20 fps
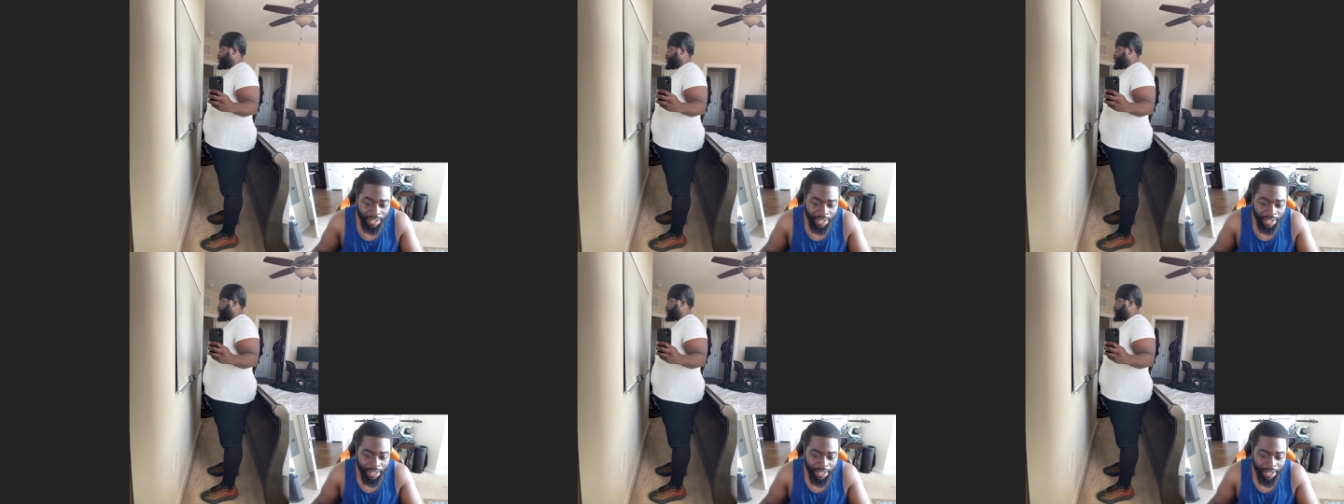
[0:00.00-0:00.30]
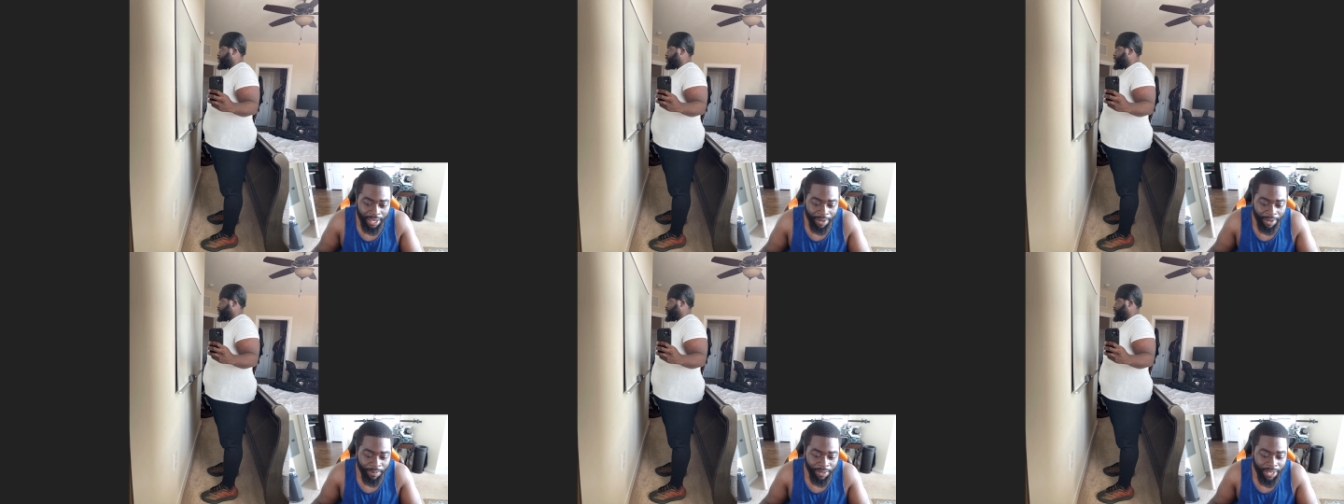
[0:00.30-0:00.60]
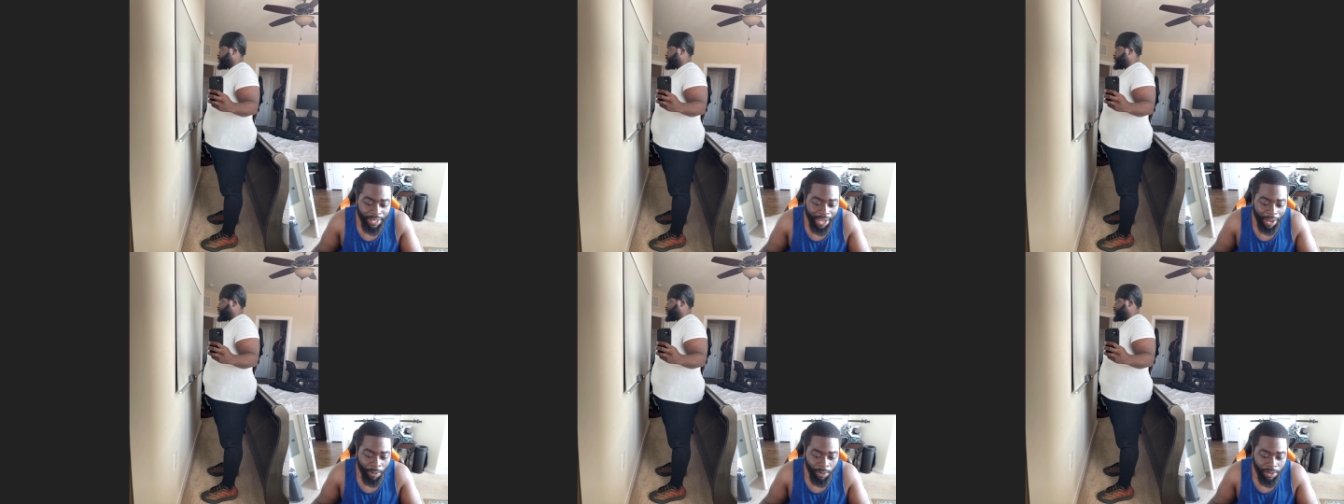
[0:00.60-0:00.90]
And every
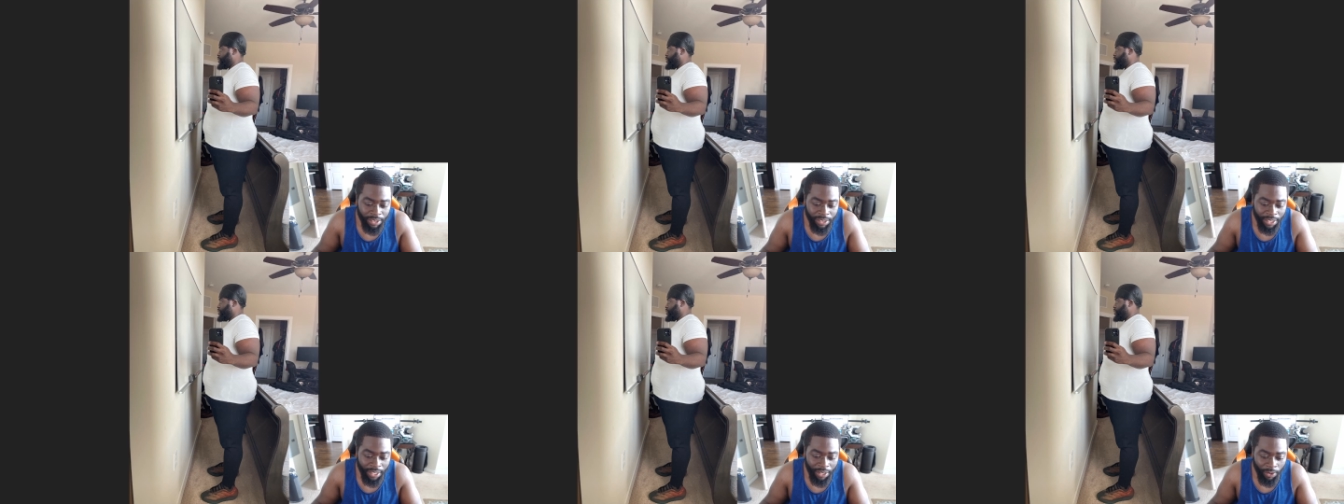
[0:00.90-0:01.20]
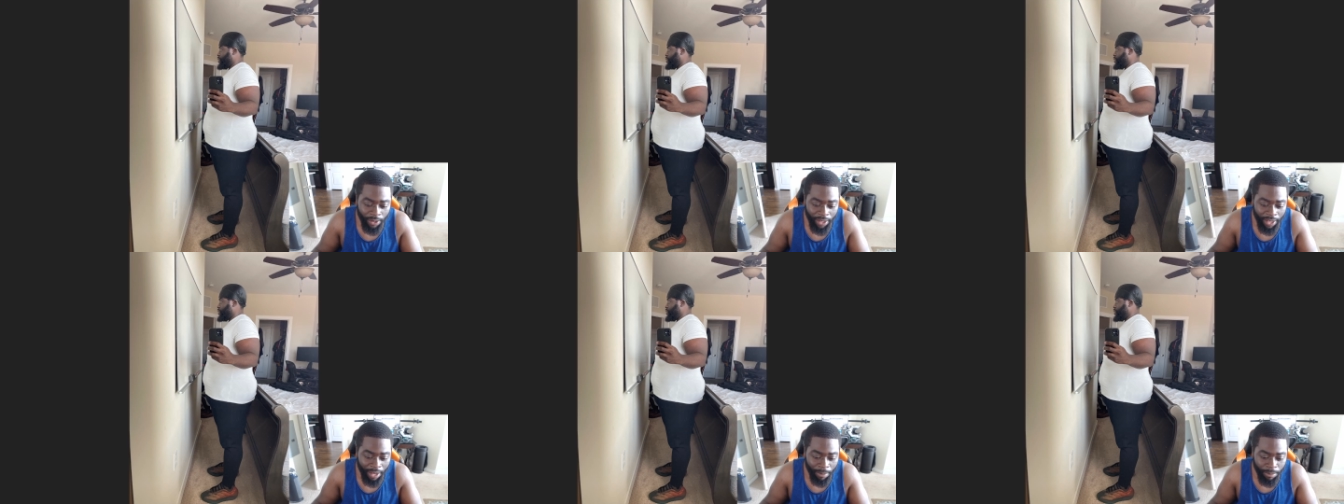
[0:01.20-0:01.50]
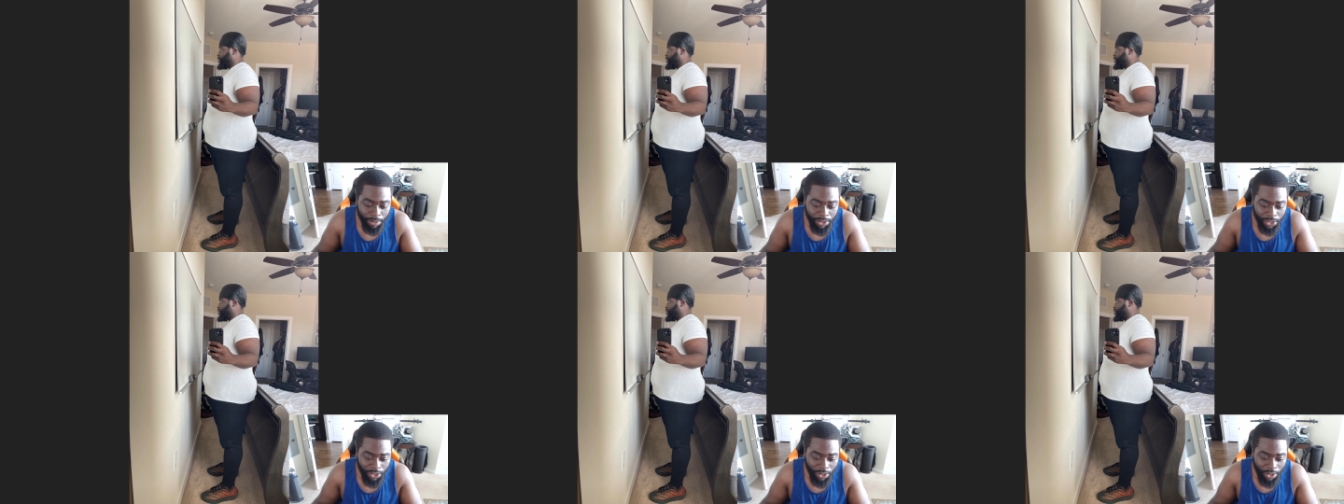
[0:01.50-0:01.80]
day I would say, okay, I'm gonna
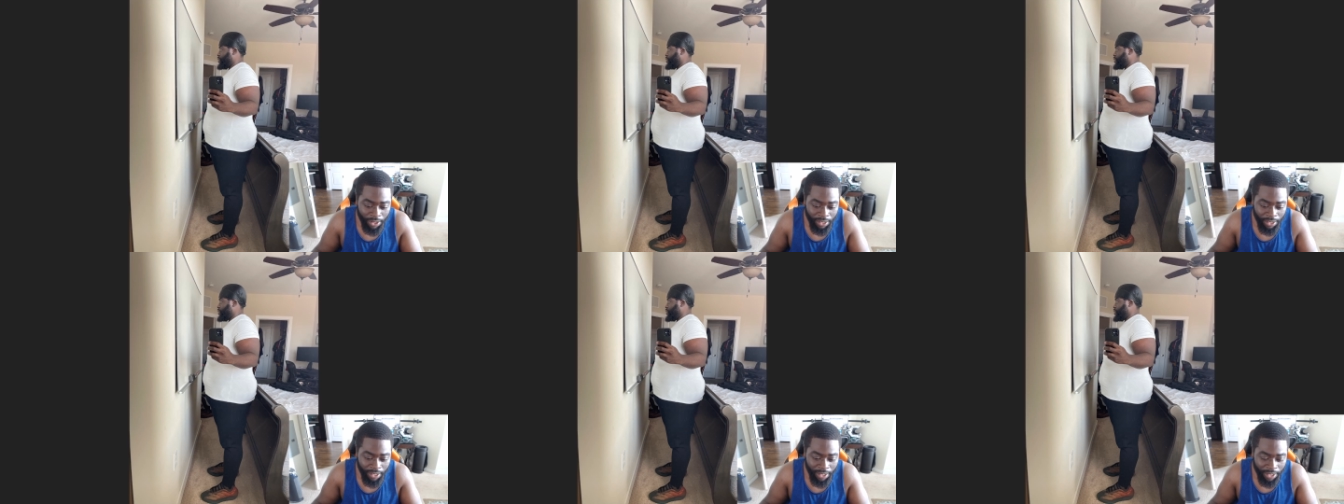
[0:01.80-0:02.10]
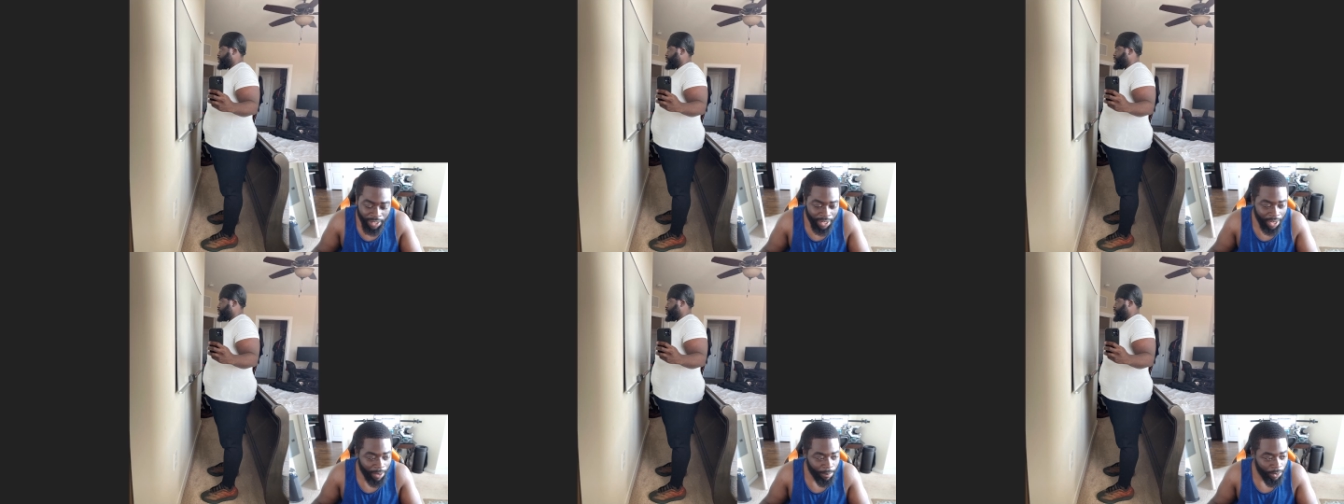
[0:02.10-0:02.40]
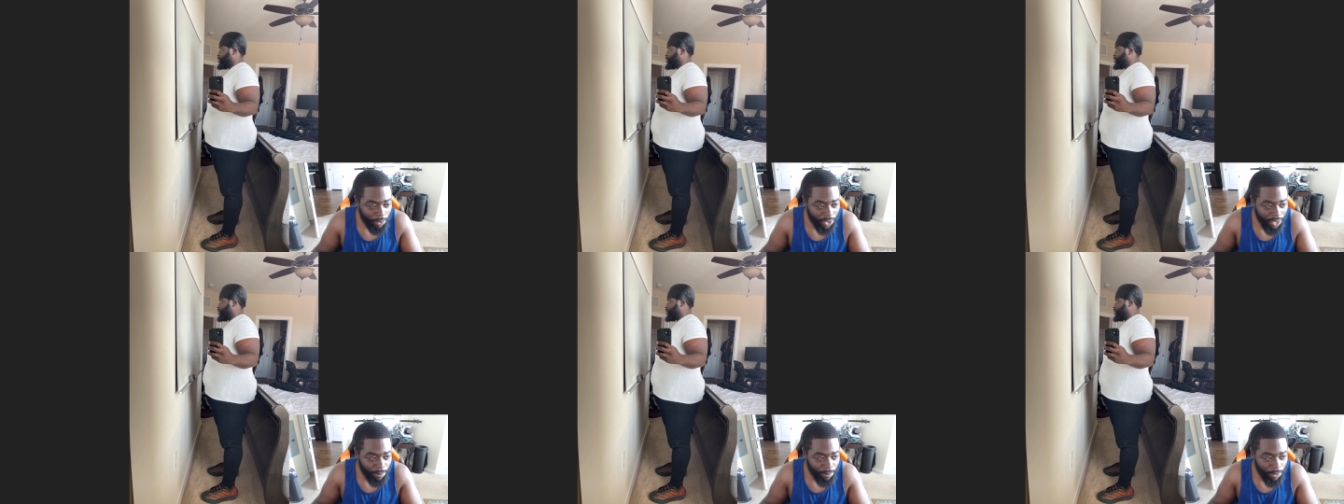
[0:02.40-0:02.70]
start again. I'm gonna
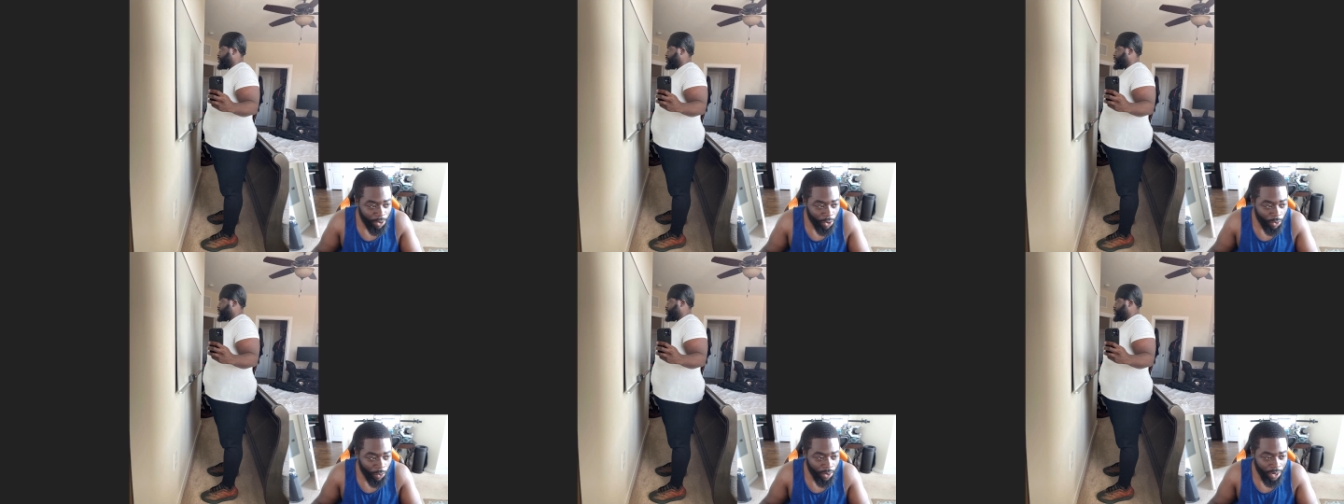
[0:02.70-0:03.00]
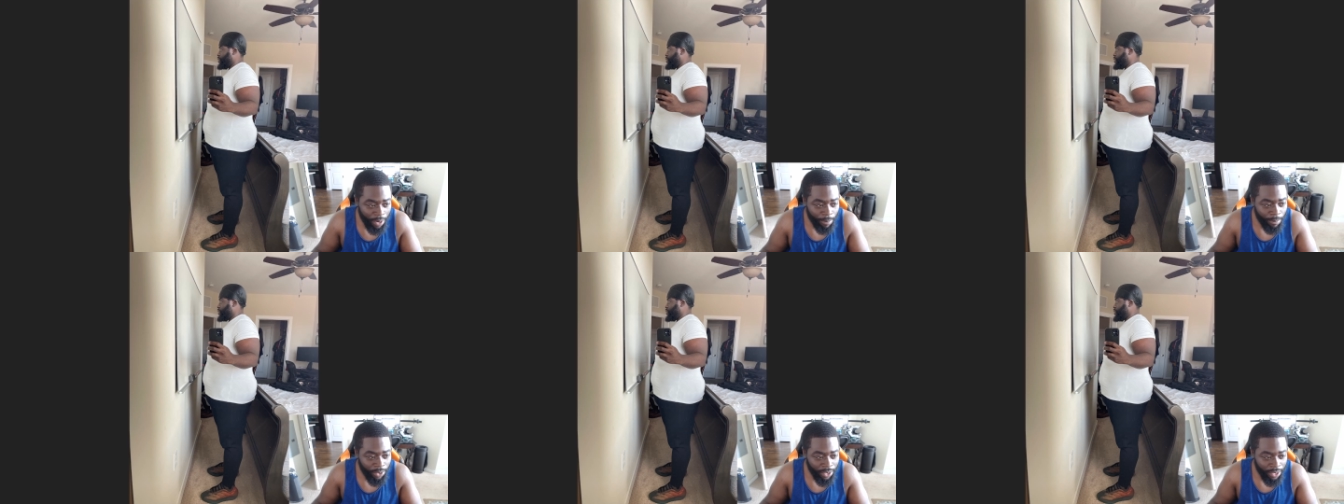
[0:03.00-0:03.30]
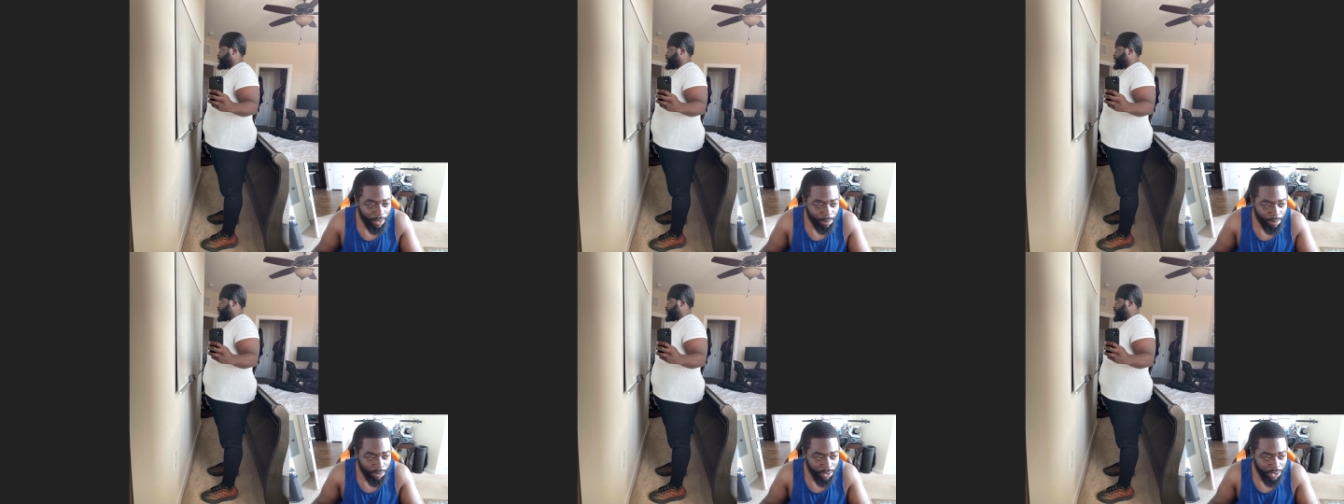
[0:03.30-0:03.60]
keep going. I'm gonna
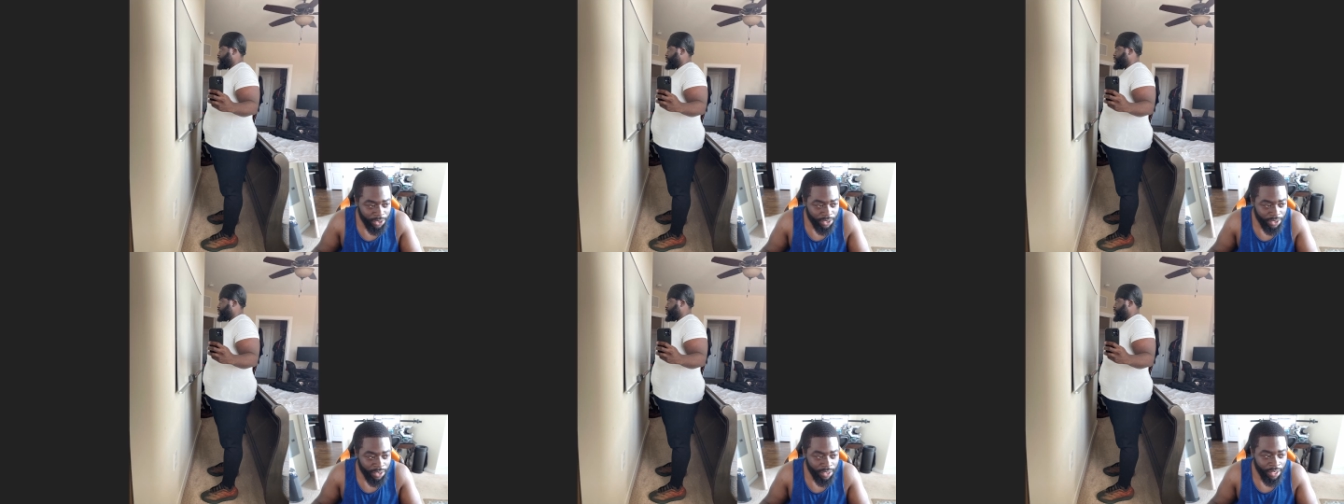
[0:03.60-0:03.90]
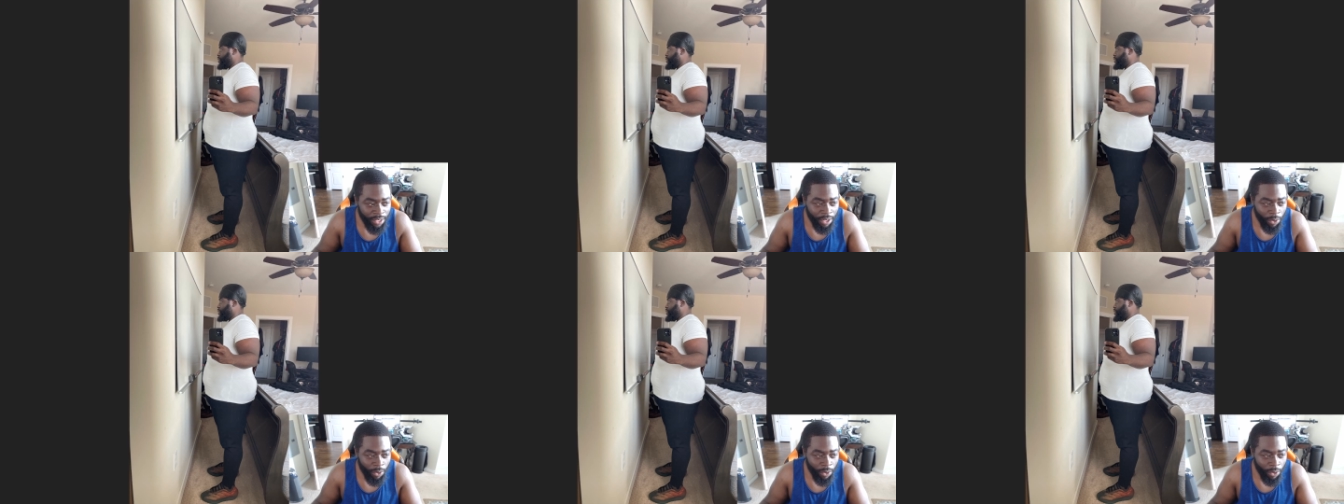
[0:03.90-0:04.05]
keep pushing.